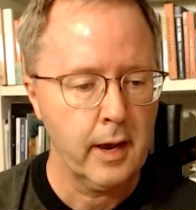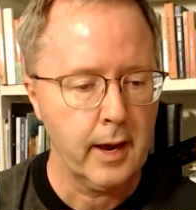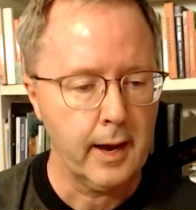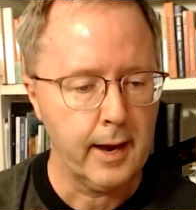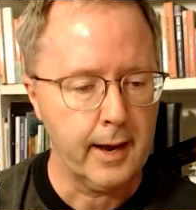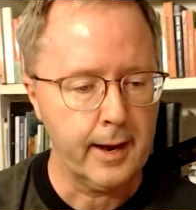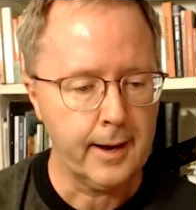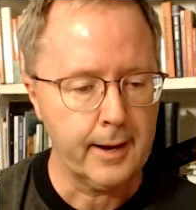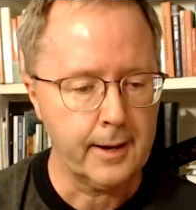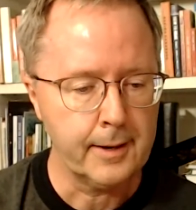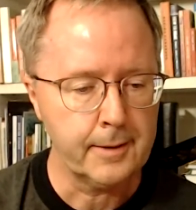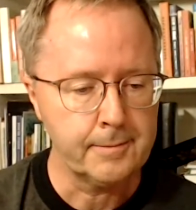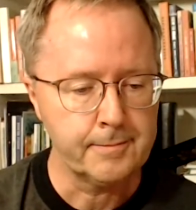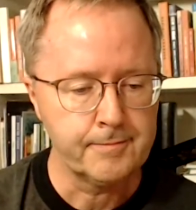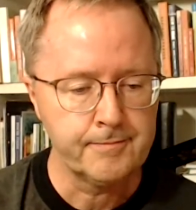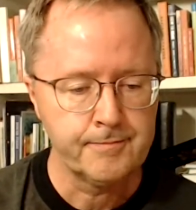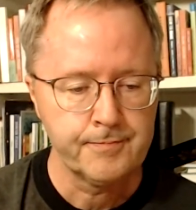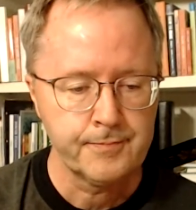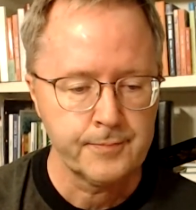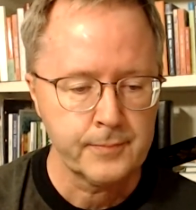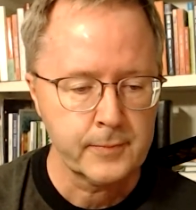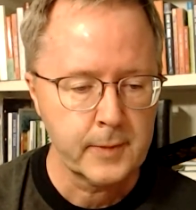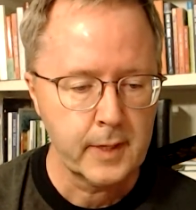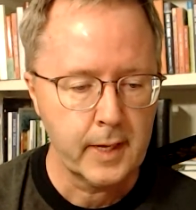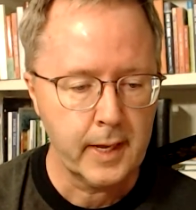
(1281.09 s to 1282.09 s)
And
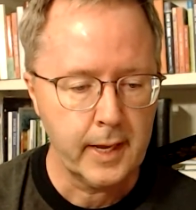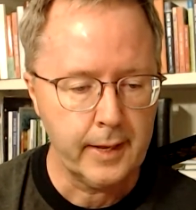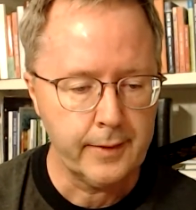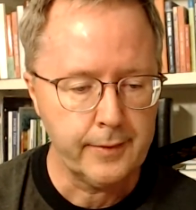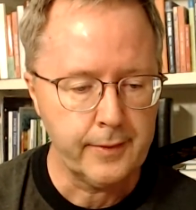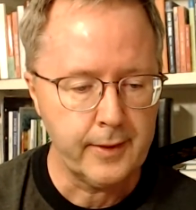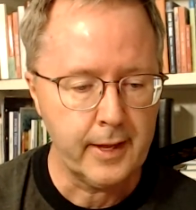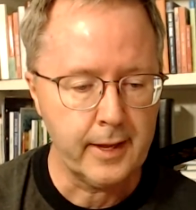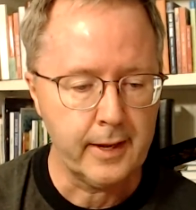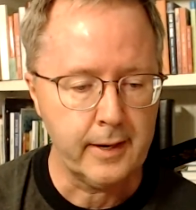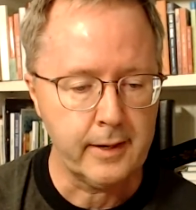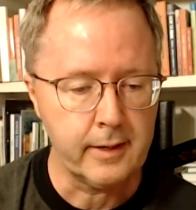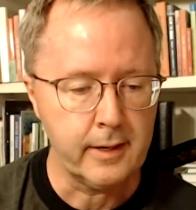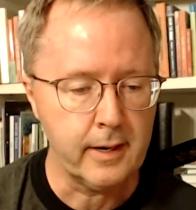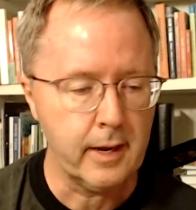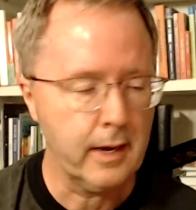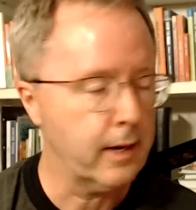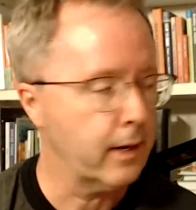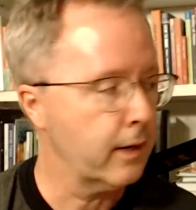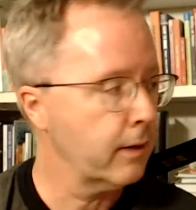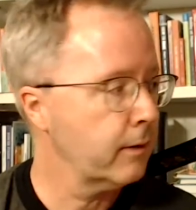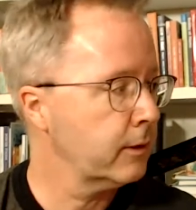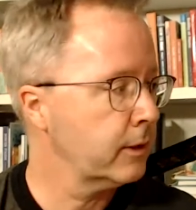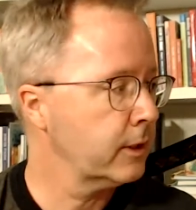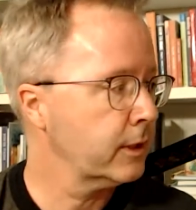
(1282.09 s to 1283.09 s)
then
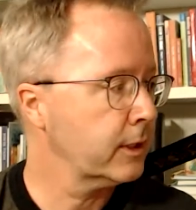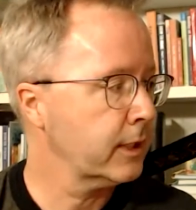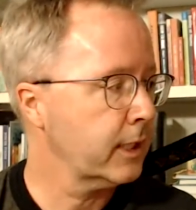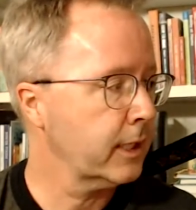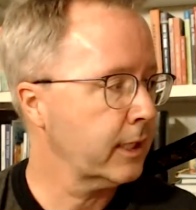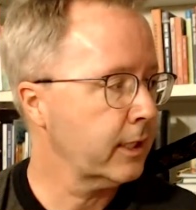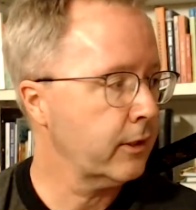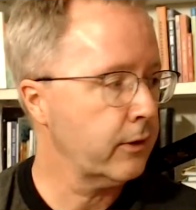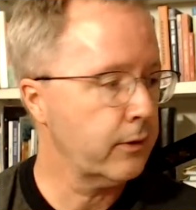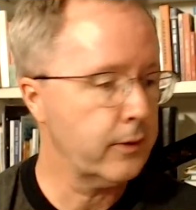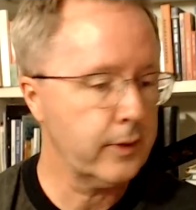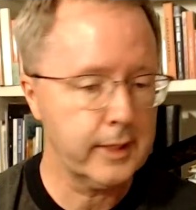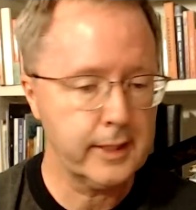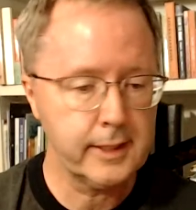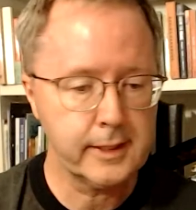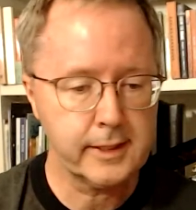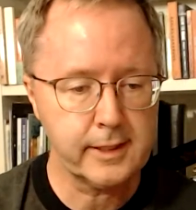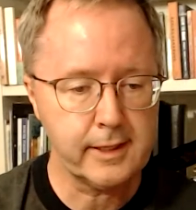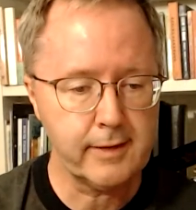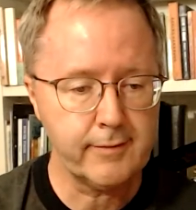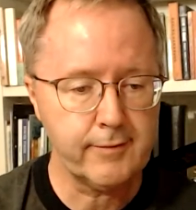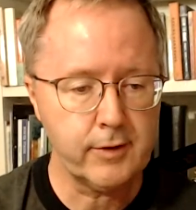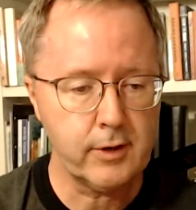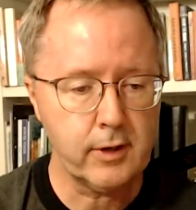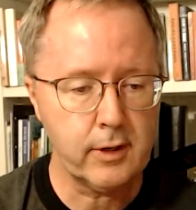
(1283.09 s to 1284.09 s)
and just getting your
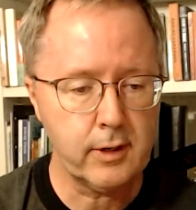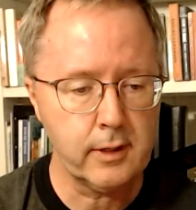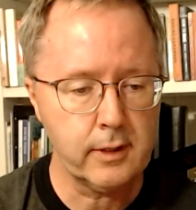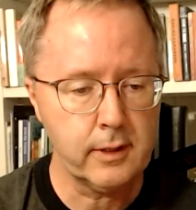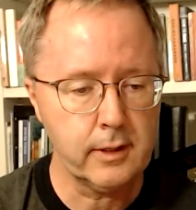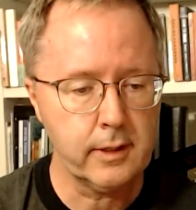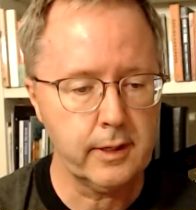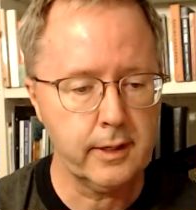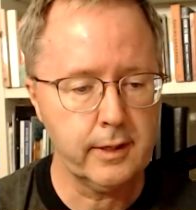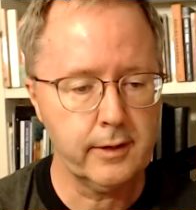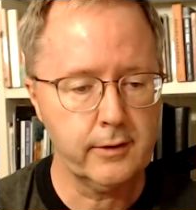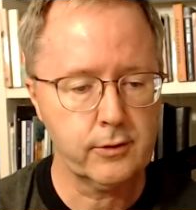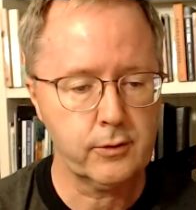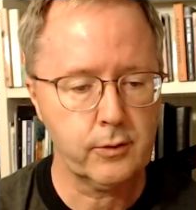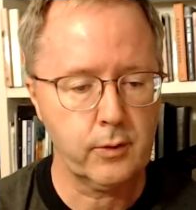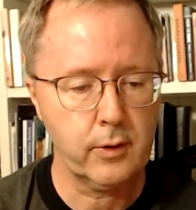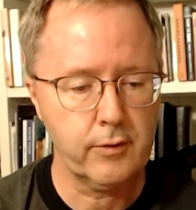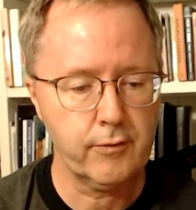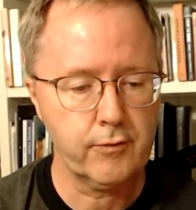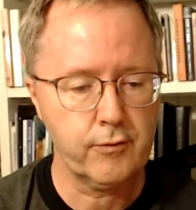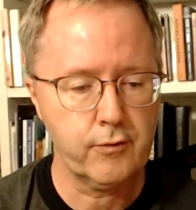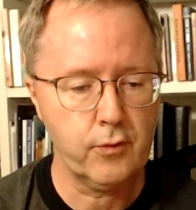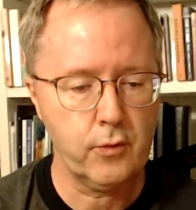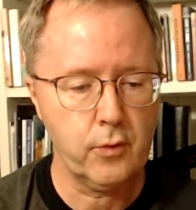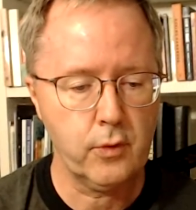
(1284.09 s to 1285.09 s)
E7 on in
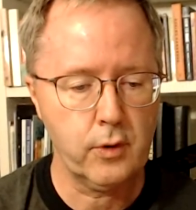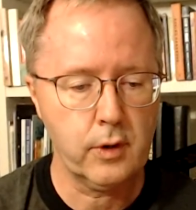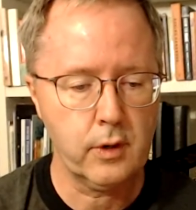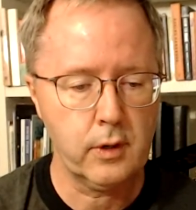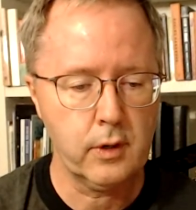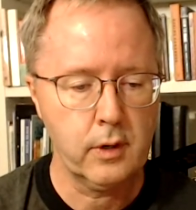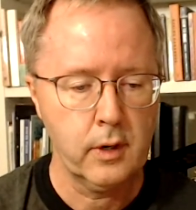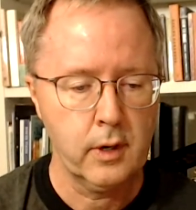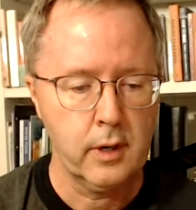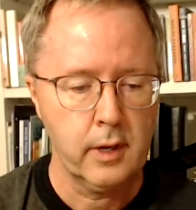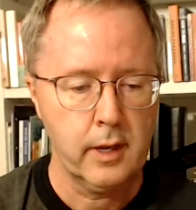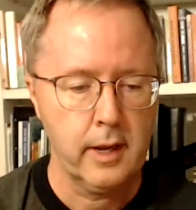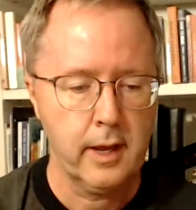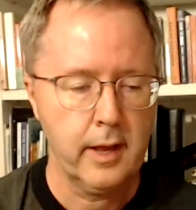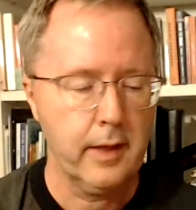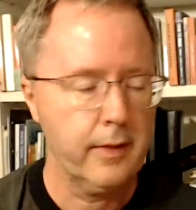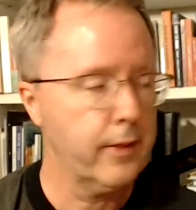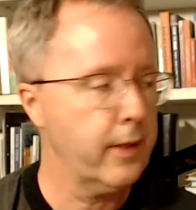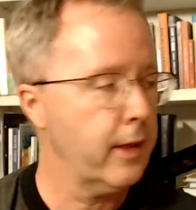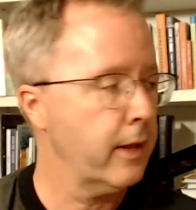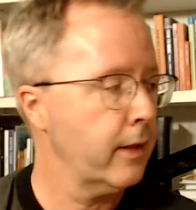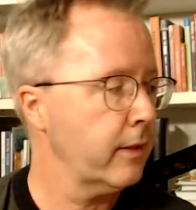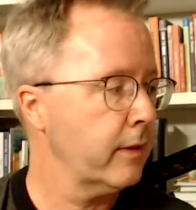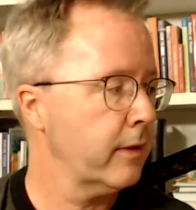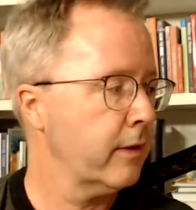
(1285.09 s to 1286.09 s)
24. And
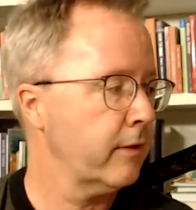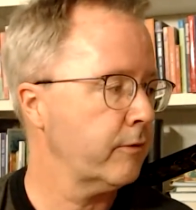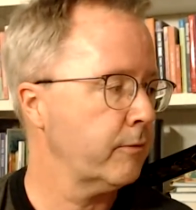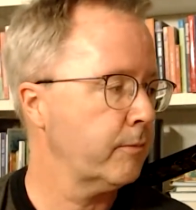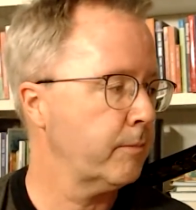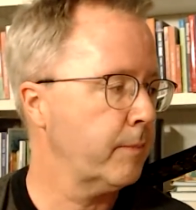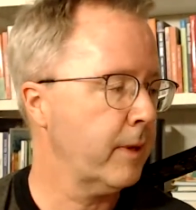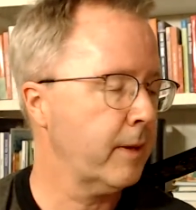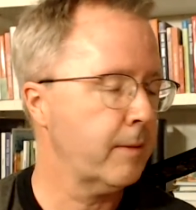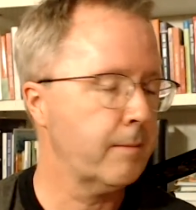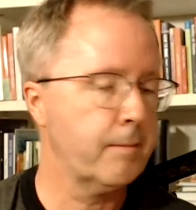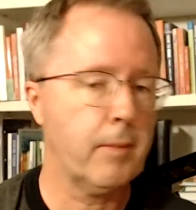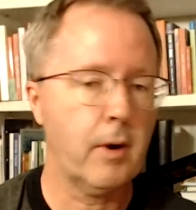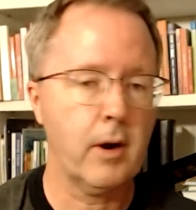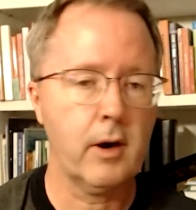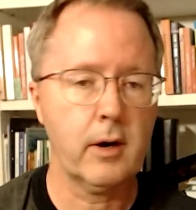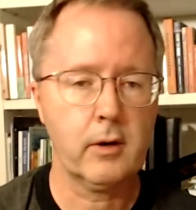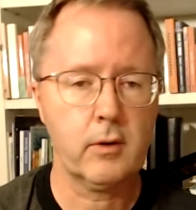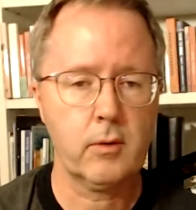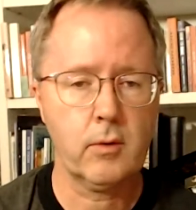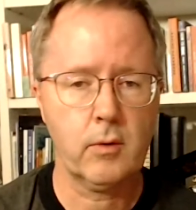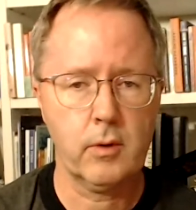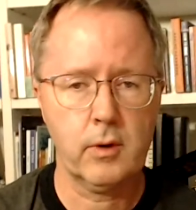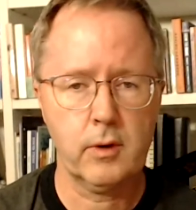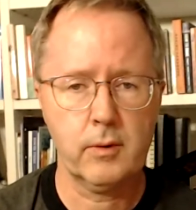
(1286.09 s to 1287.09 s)
then this big bar
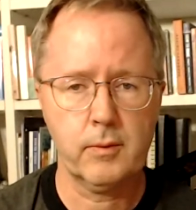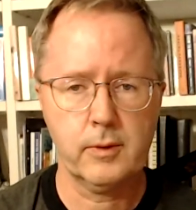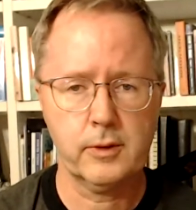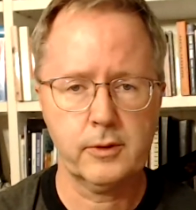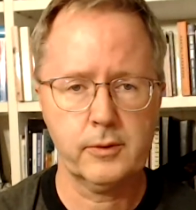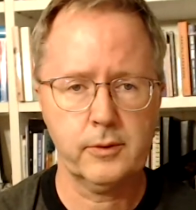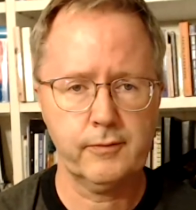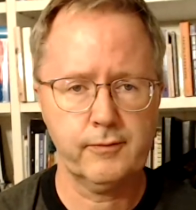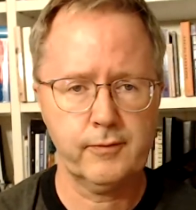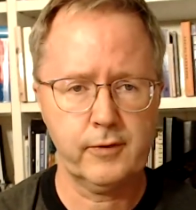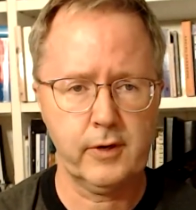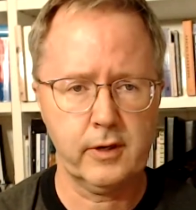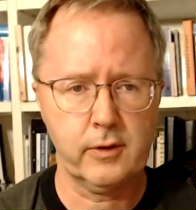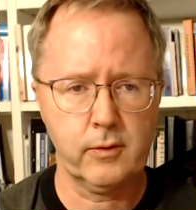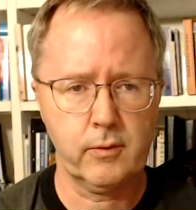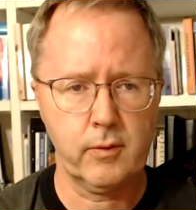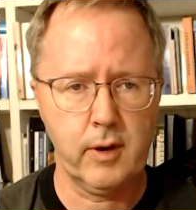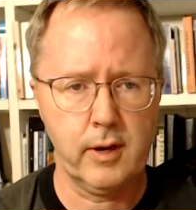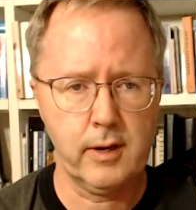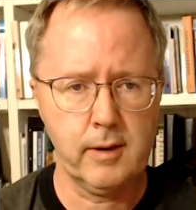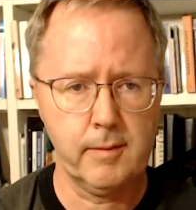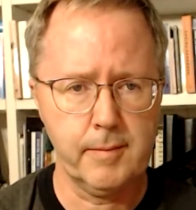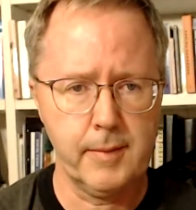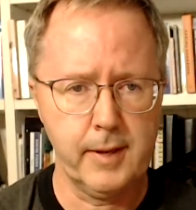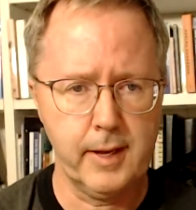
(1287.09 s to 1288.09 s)
chord, which we've done
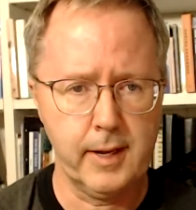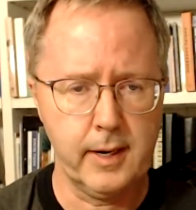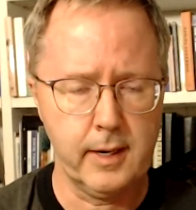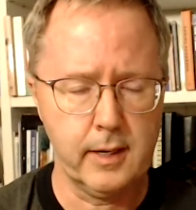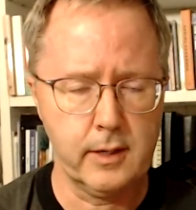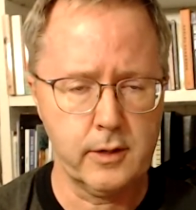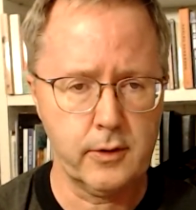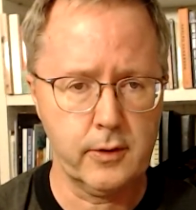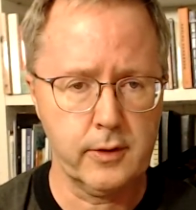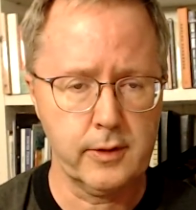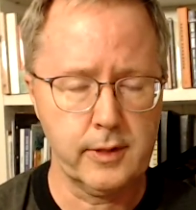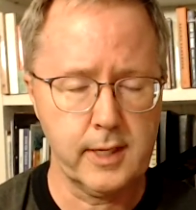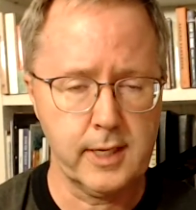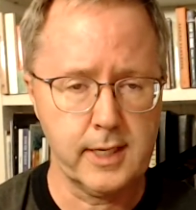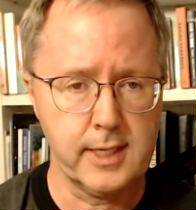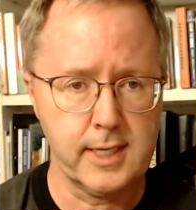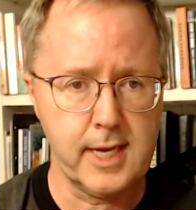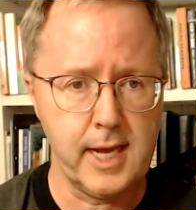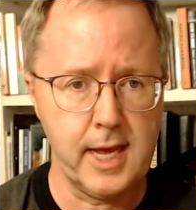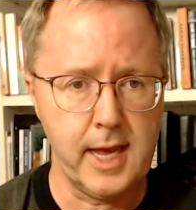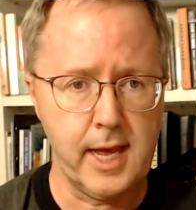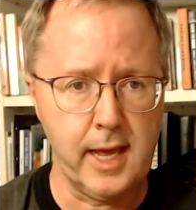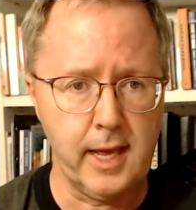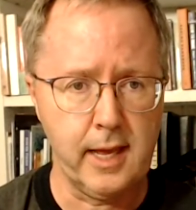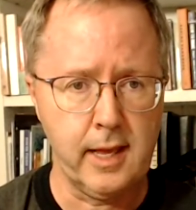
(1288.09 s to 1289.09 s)
quite a bit during the
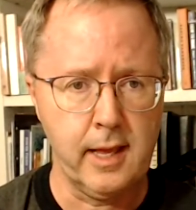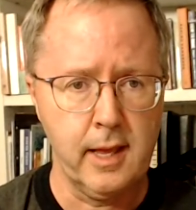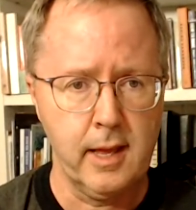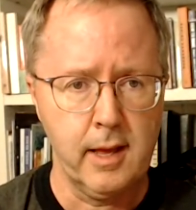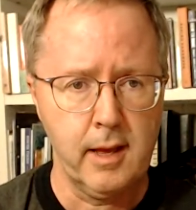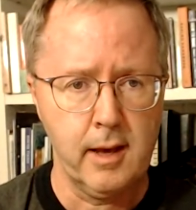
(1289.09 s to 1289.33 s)
day.